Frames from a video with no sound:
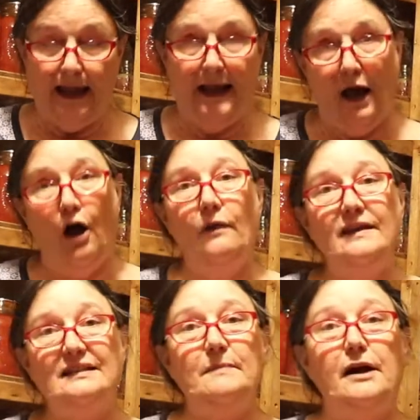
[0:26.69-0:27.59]
And all
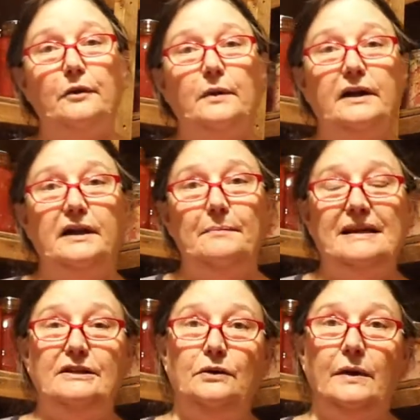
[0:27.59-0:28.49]
this month we're going to
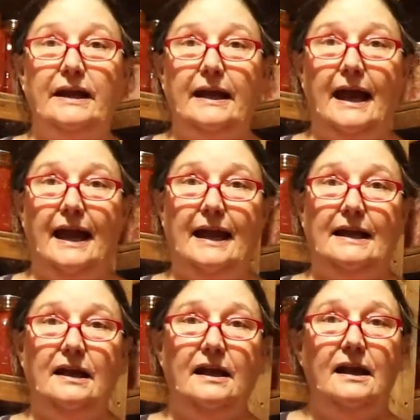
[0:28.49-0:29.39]
be doing
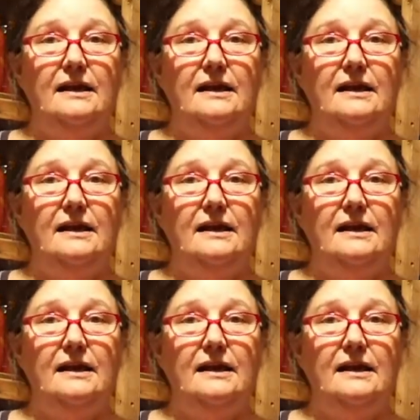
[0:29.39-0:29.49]
a